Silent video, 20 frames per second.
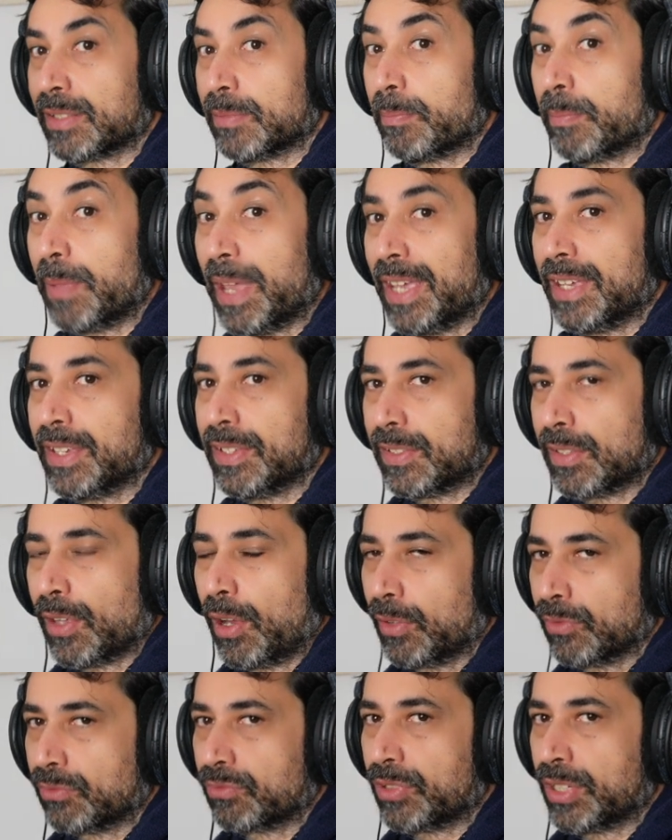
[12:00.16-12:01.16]
based
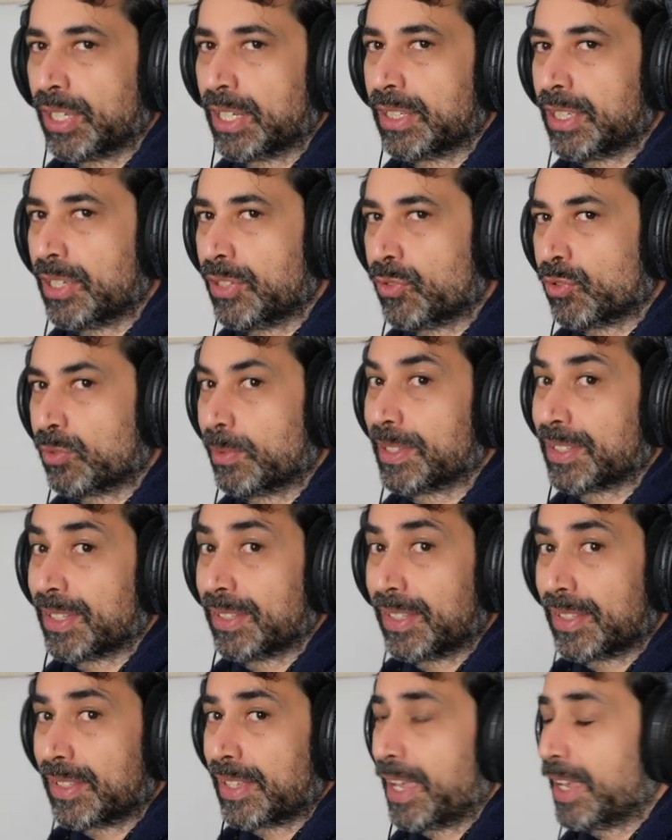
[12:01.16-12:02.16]
on real instruments, in
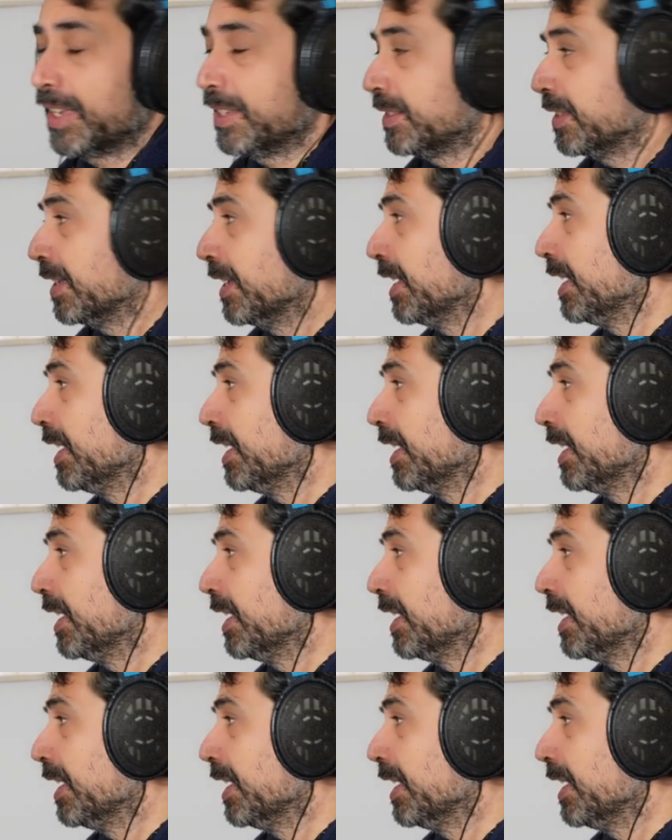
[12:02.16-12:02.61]
this case,